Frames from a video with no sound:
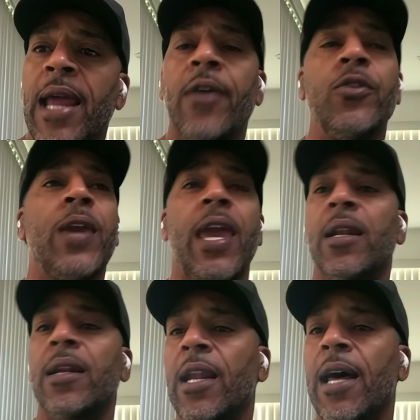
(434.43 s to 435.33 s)
Now, you
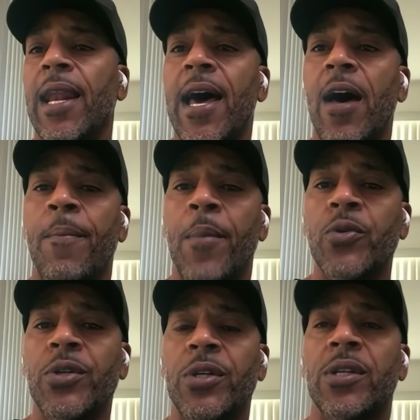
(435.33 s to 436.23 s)
can't allow
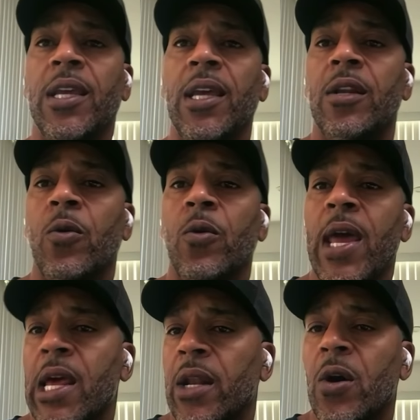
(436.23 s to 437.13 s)
emotions to get in the
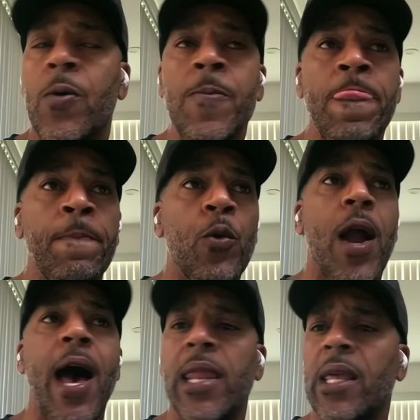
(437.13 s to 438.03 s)
way, and I know
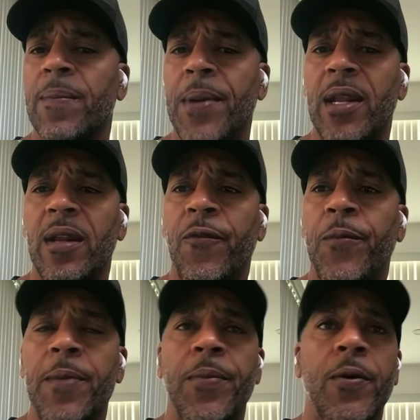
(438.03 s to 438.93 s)
we're highly
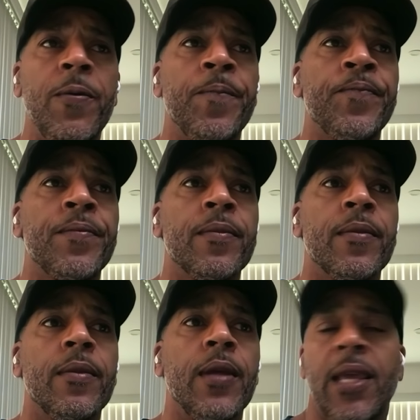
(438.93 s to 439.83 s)
competitive people.
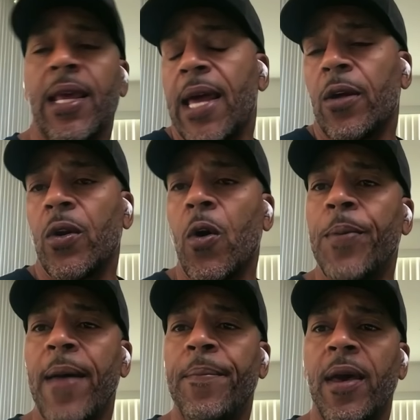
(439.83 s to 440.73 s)
And again, I don't
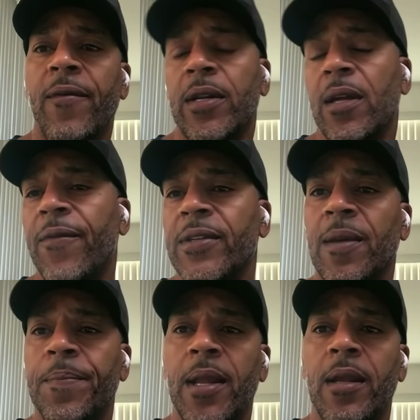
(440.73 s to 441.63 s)
know Pat Bev. I love
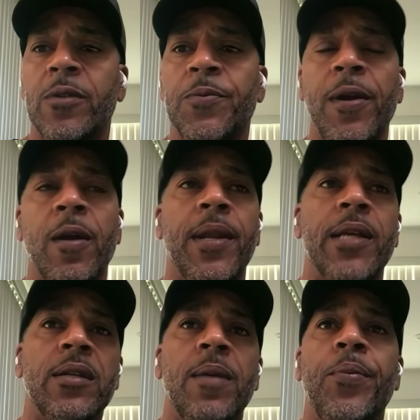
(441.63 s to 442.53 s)
his competitive spirit,
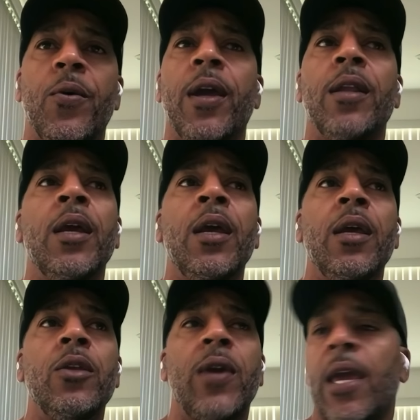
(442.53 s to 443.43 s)
but at some point,
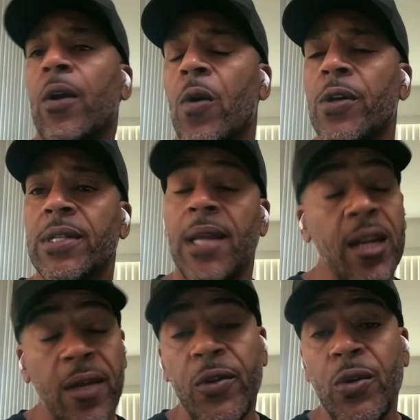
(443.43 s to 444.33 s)
you can't cross the
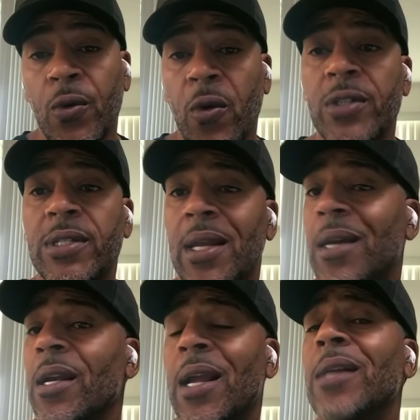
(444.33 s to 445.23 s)
line. If you do cross the
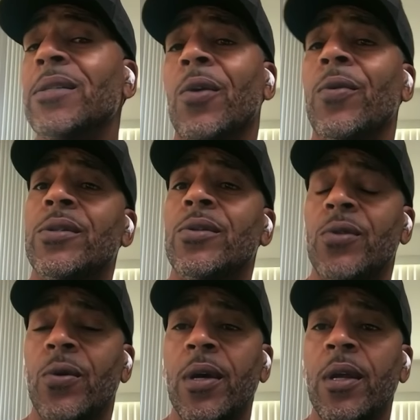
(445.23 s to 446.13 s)
line, there are
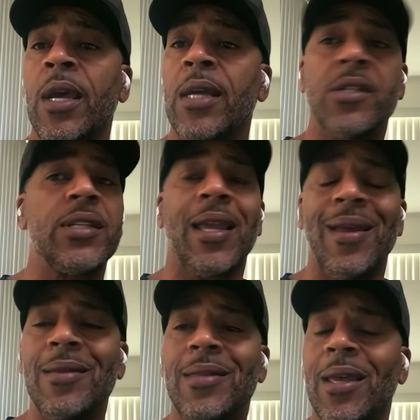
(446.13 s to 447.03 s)
consequences to it. Just
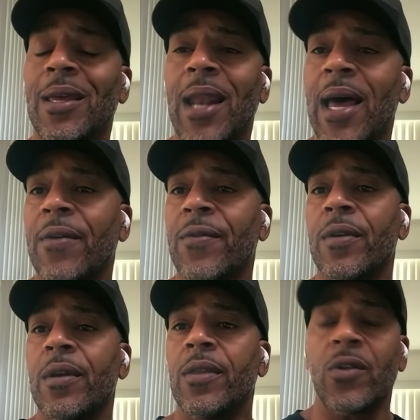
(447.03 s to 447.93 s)
like anything in life,
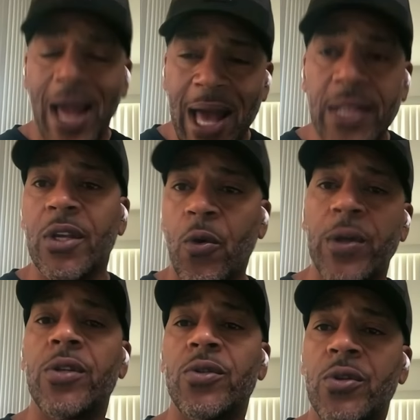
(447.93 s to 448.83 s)
there are
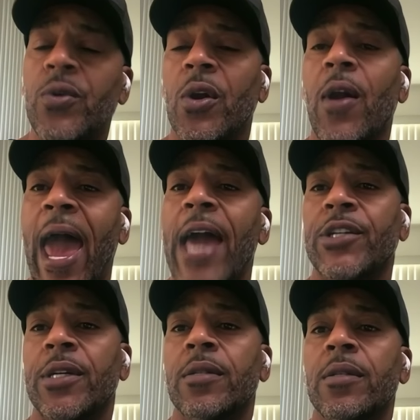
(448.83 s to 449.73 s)
consequences to your
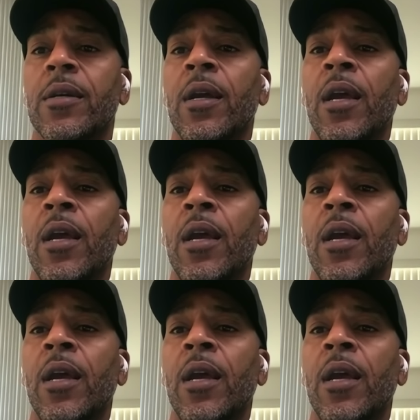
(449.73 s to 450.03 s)
action.